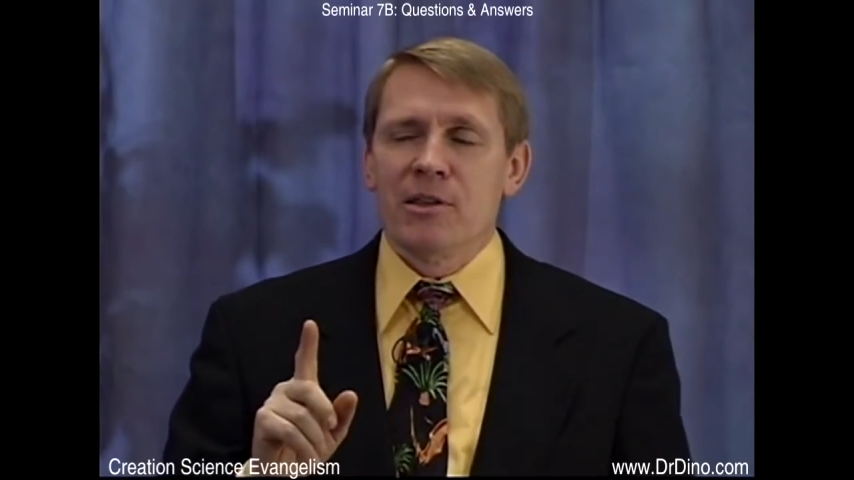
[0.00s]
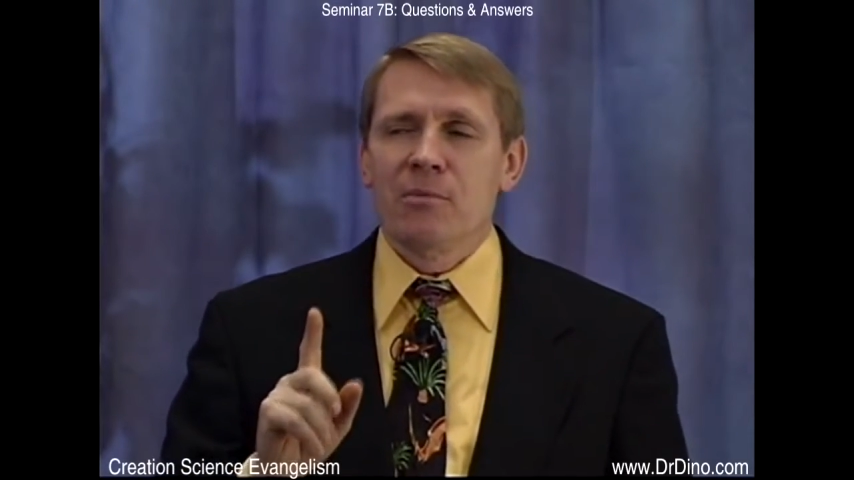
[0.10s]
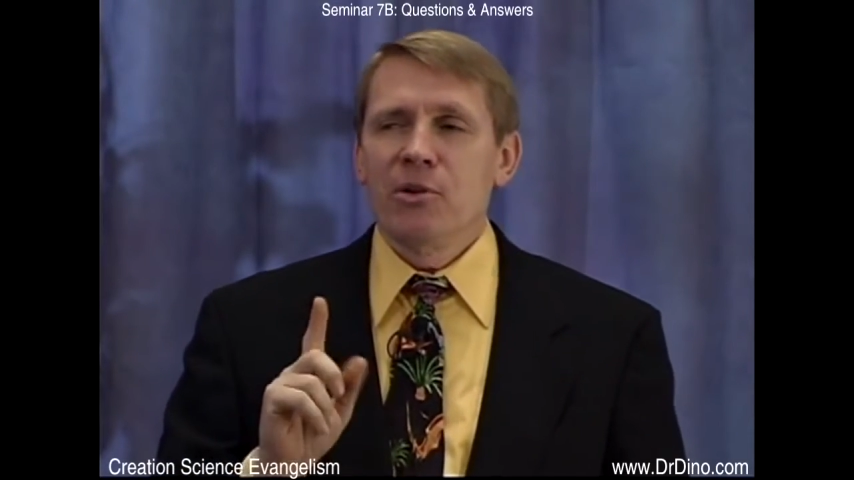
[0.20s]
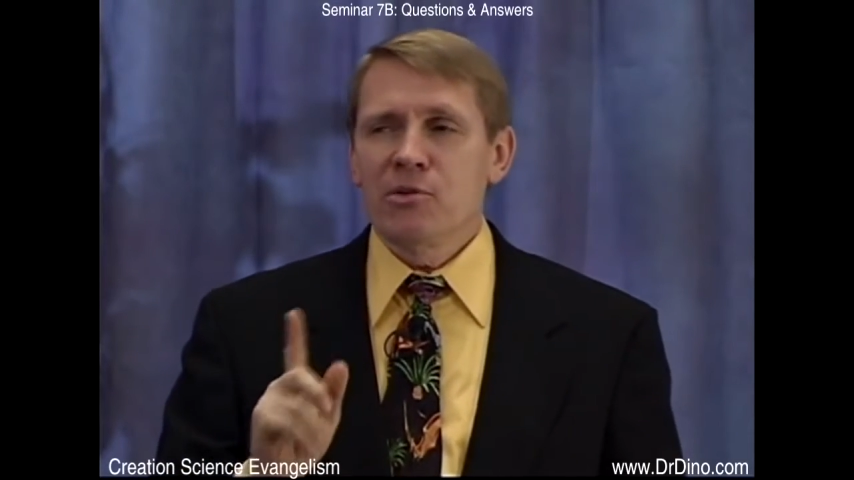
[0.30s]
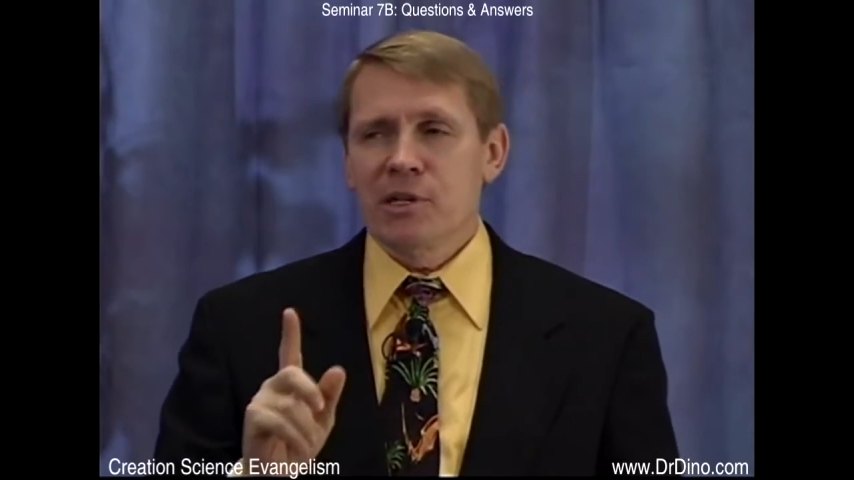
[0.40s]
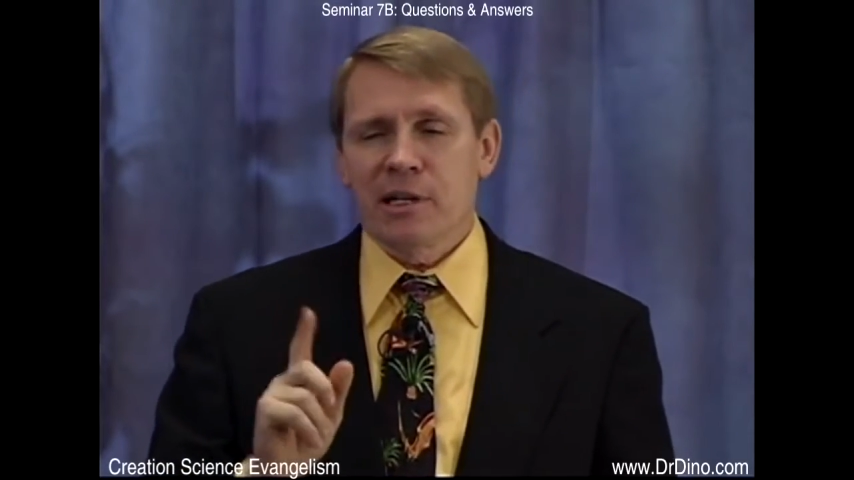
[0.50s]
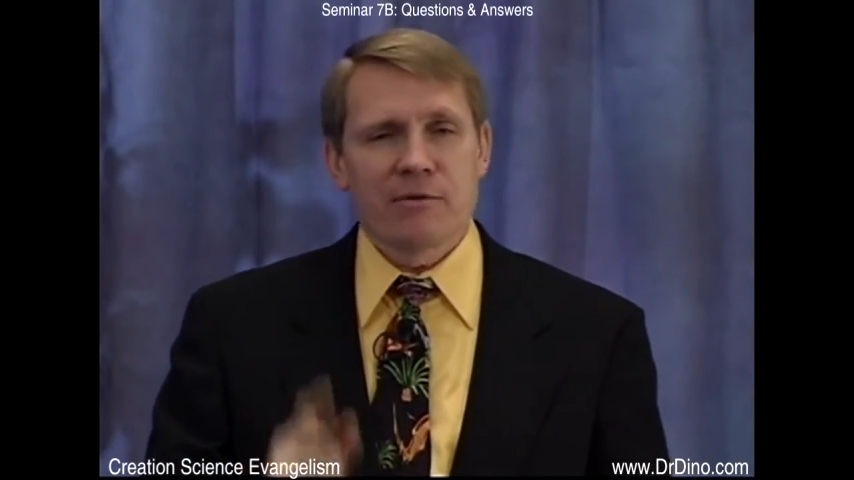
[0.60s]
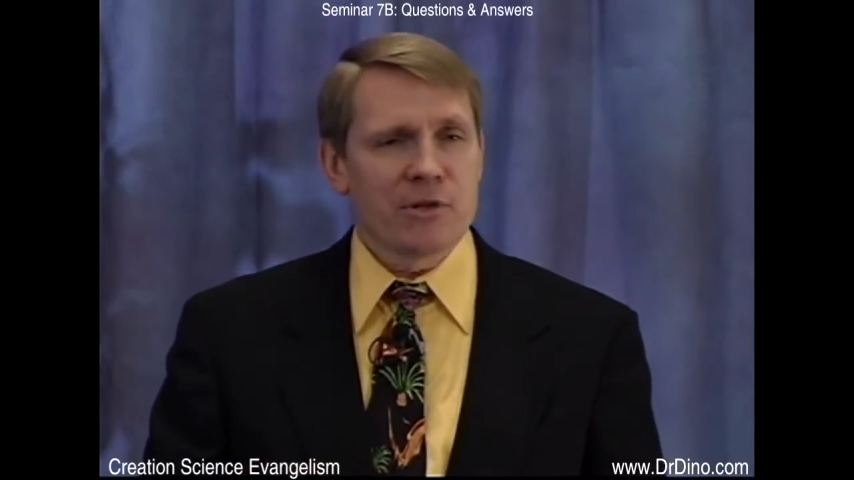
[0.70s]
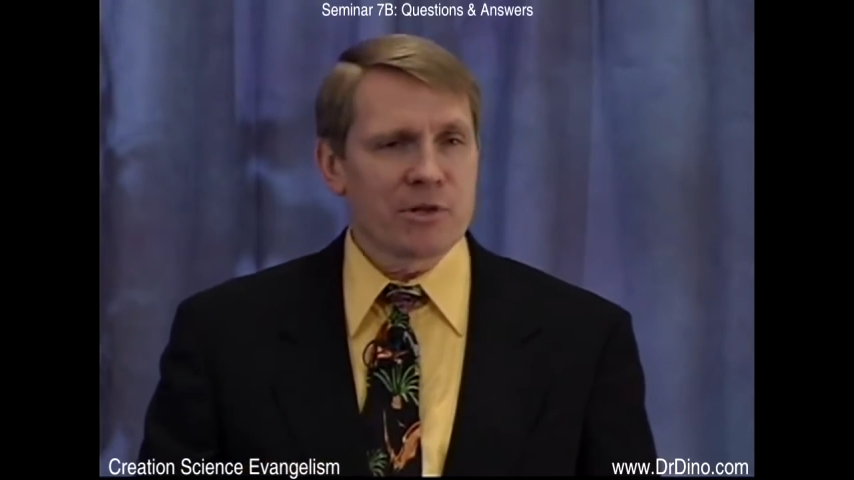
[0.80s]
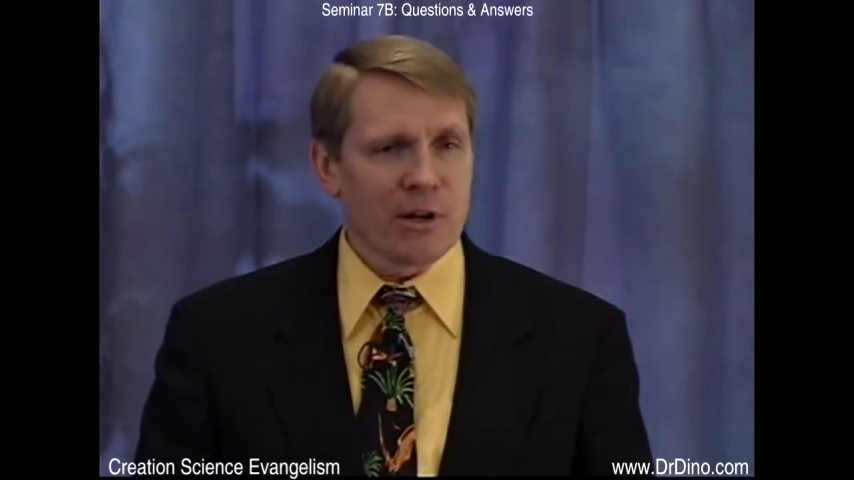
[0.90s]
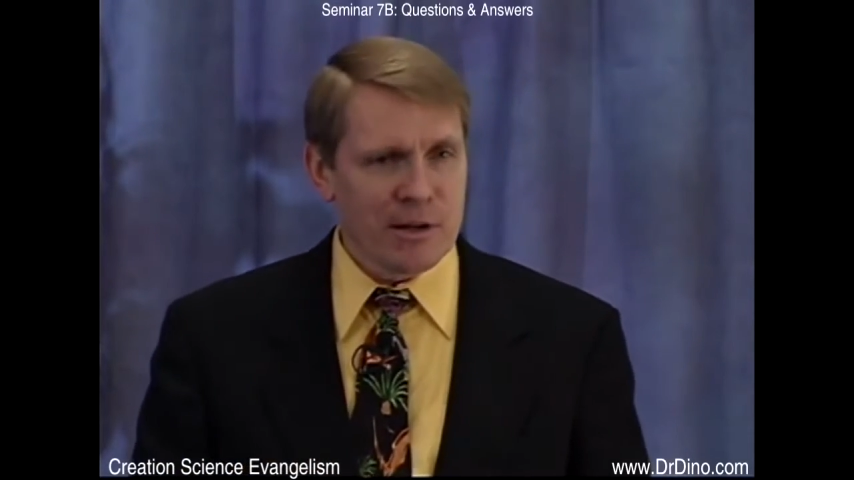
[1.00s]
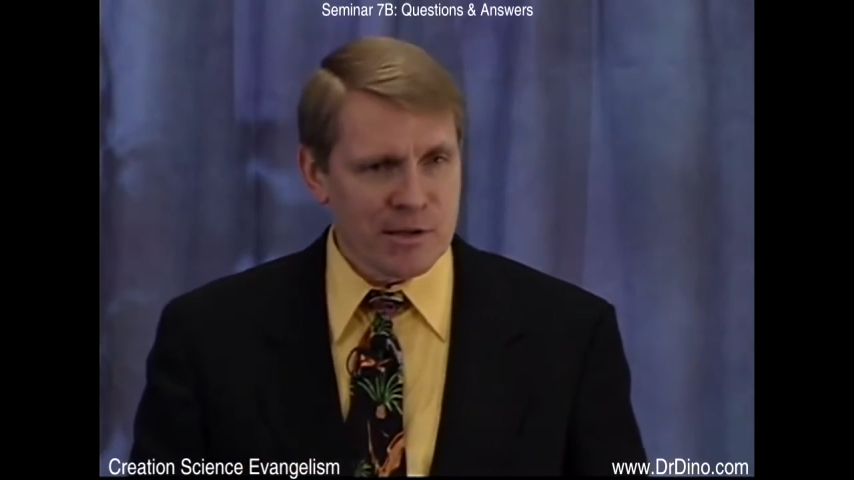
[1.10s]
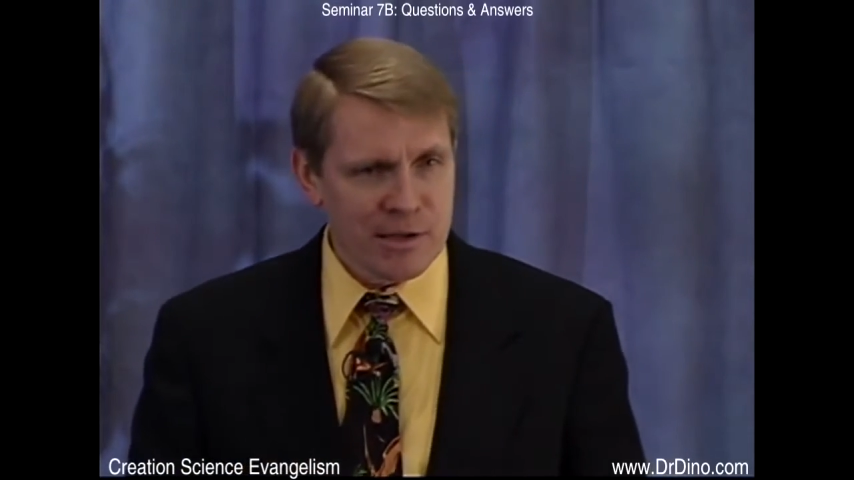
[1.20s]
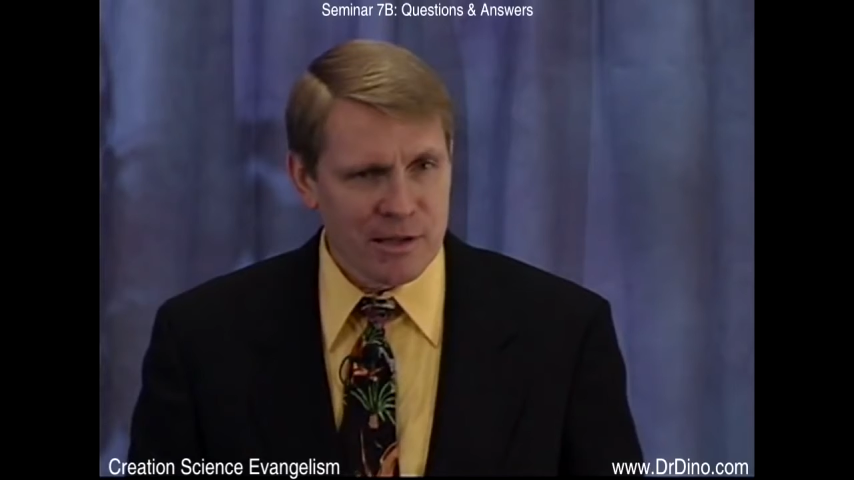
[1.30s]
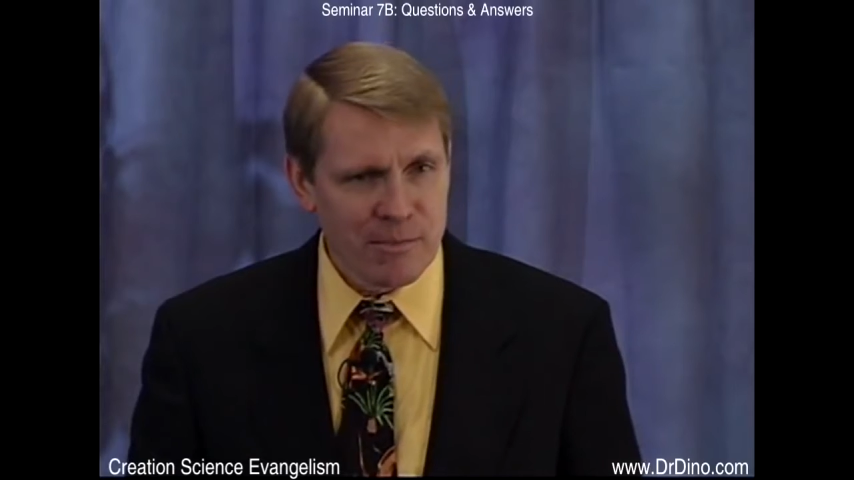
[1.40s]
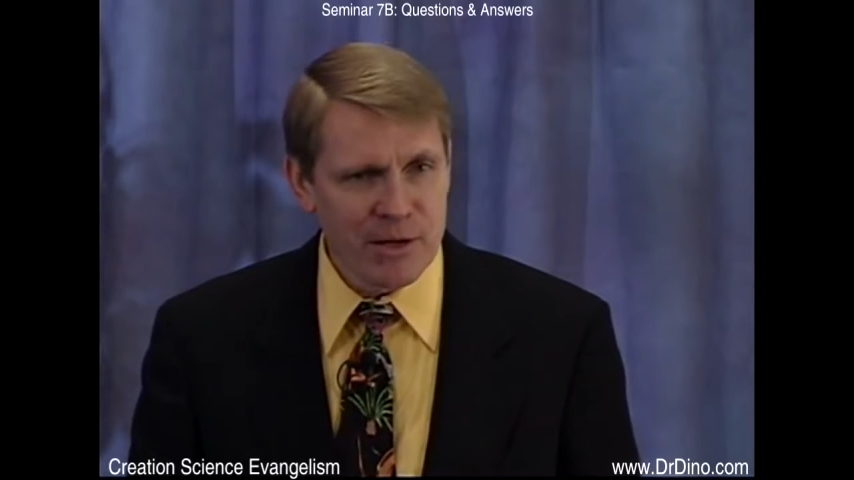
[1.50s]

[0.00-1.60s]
the music of the stars